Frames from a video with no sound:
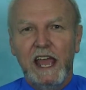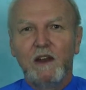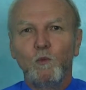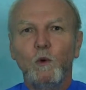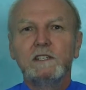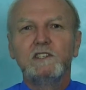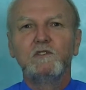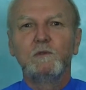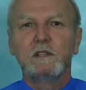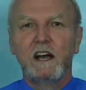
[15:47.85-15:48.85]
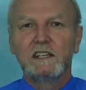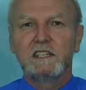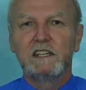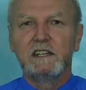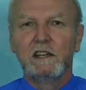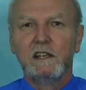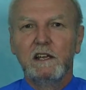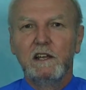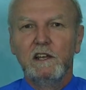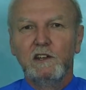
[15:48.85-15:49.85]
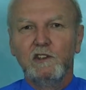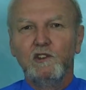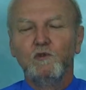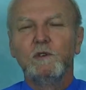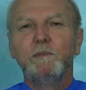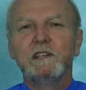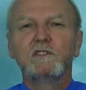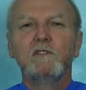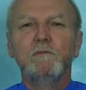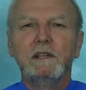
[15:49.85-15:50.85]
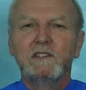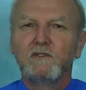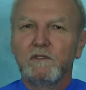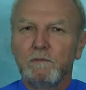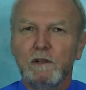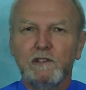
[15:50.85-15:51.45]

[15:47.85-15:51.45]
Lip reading: And once you lost it, you would be so miserable